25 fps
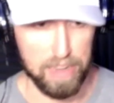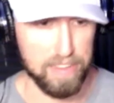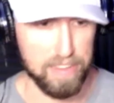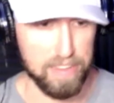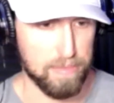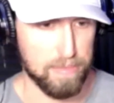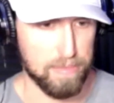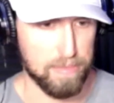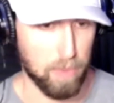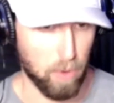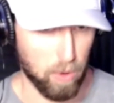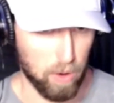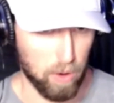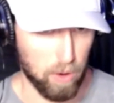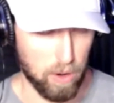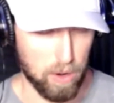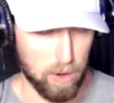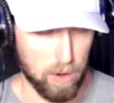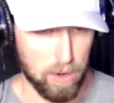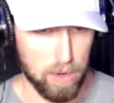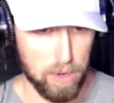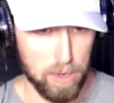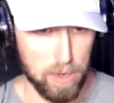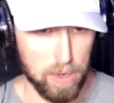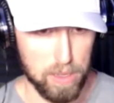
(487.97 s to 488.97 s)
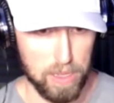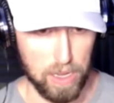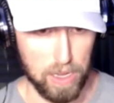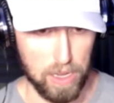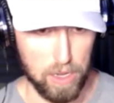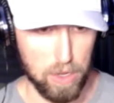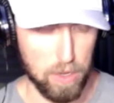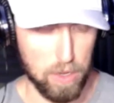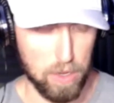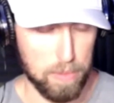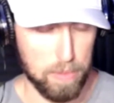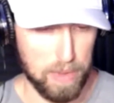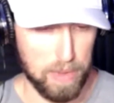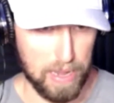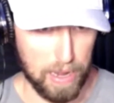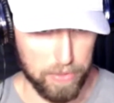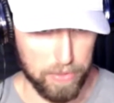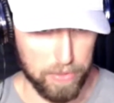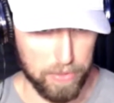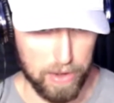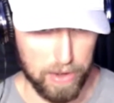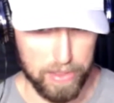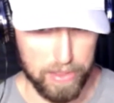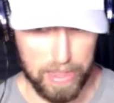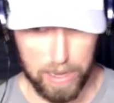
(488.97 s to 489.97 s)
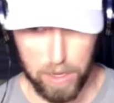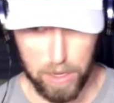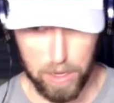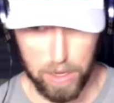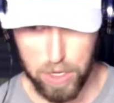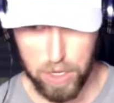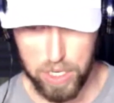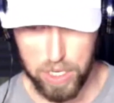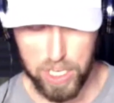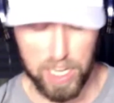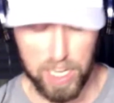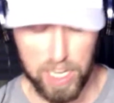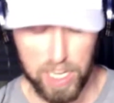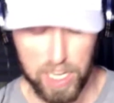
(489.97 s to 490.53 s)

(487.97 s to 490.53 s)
more that could be out there and that could change